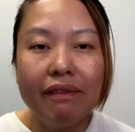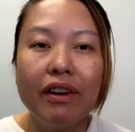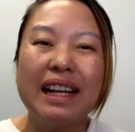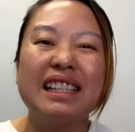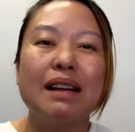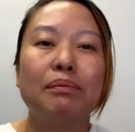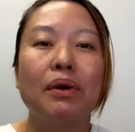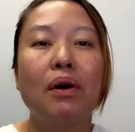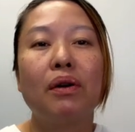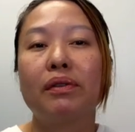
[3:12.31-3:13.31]
For
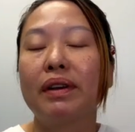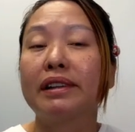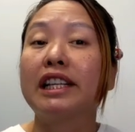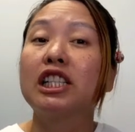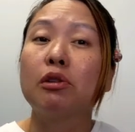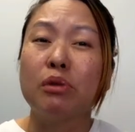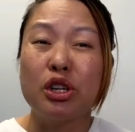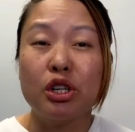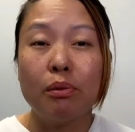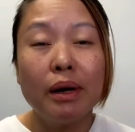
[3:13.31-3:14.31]
example, if it is
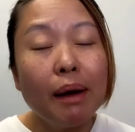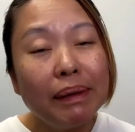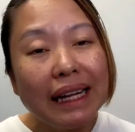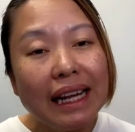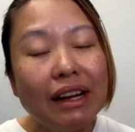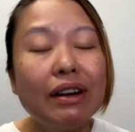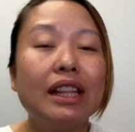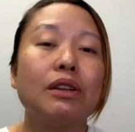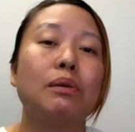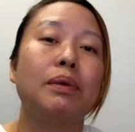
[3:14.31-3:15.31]
commercial property,
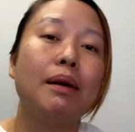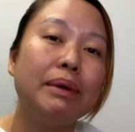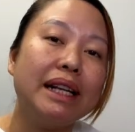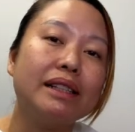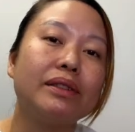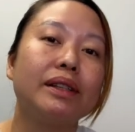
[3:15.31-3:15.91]
rental properties.